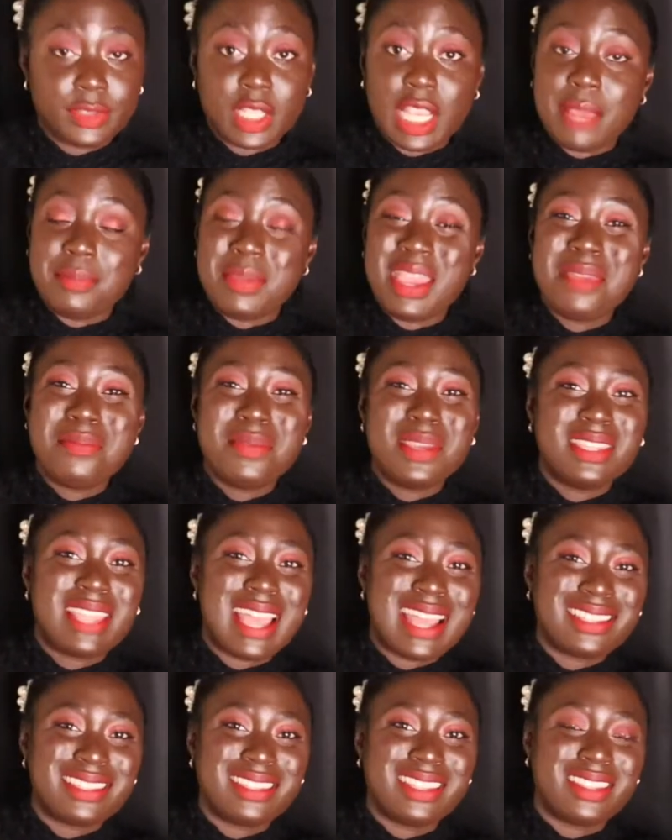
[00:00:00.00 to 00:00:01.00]
Maybe
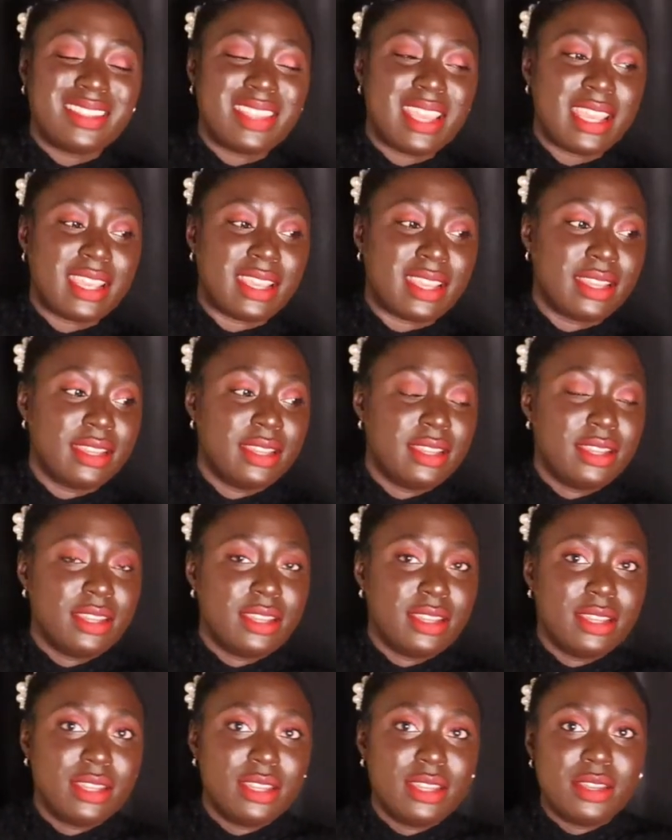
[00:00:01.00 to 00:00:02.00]
that's the thing.
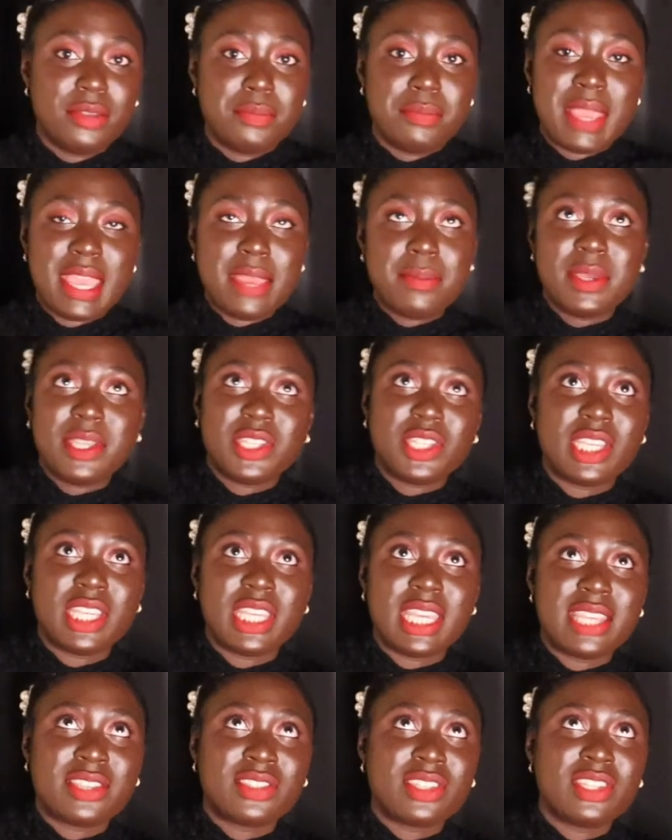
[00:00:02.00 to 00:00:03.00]
Maybe she
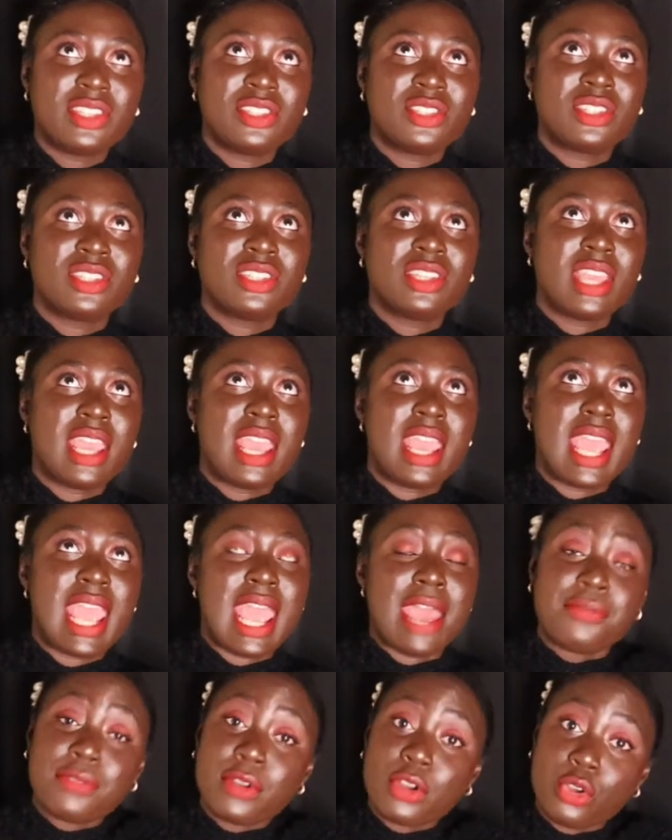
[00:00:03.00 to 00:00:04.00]
isn't
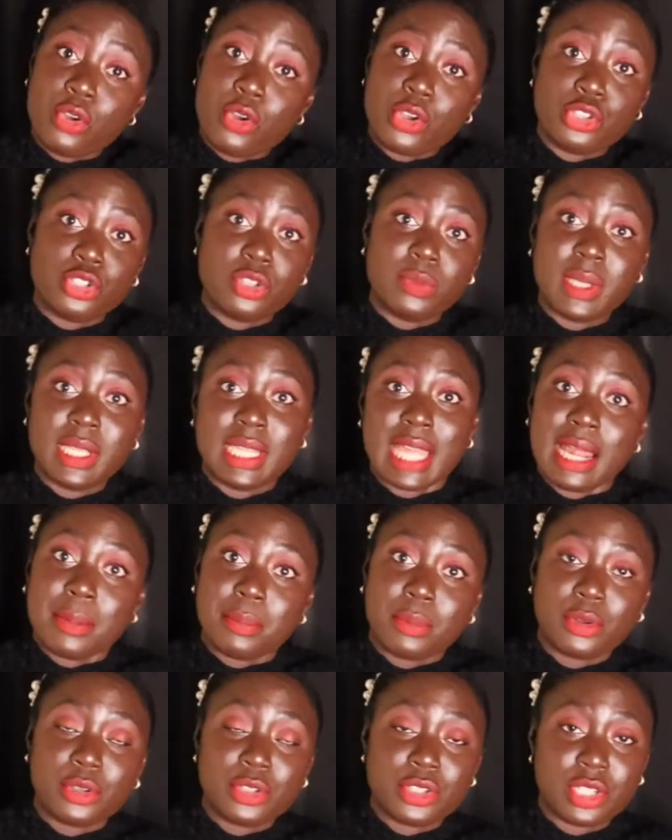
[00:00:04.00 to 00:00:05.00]
ever going to be that
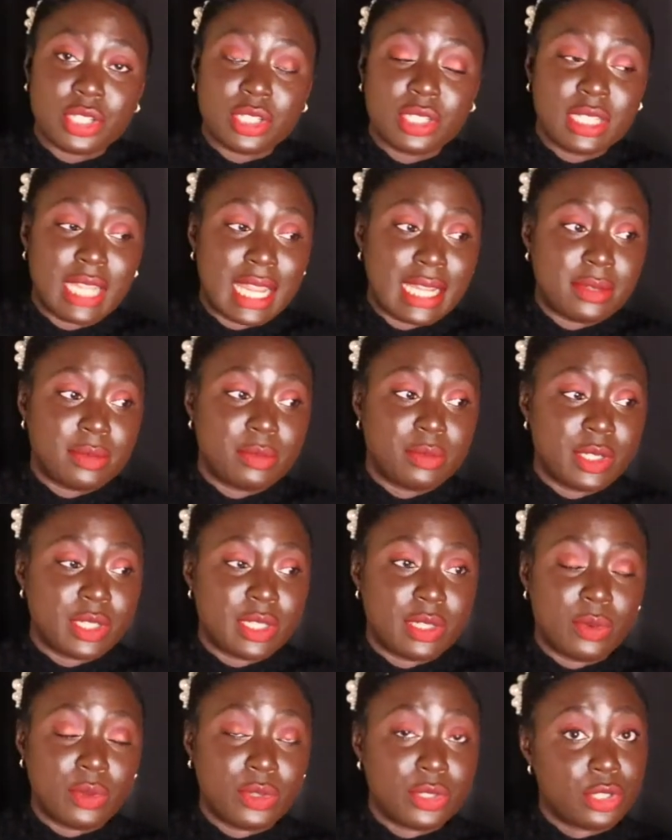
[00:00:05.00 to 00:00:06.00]
person that
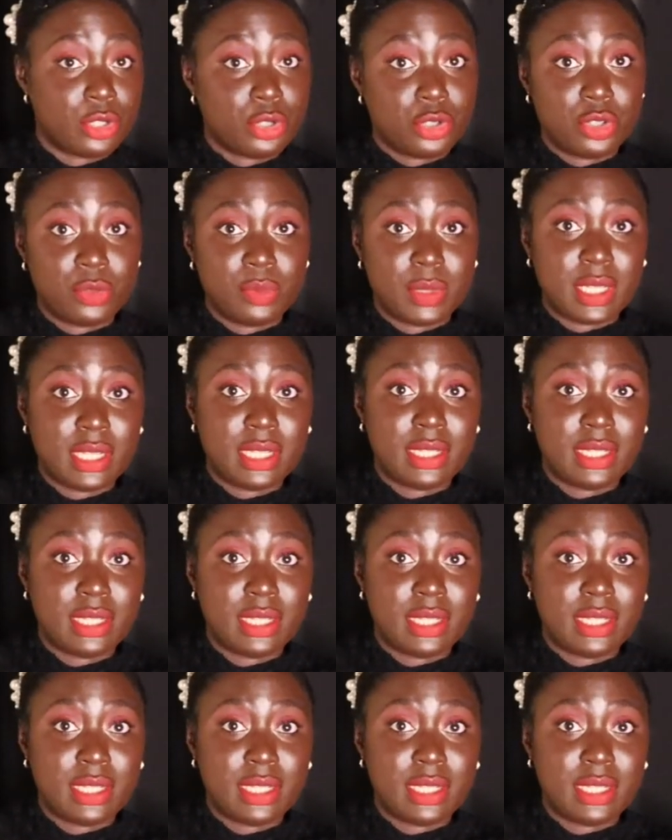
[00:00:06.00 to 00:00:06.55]
Brittany wants her to be.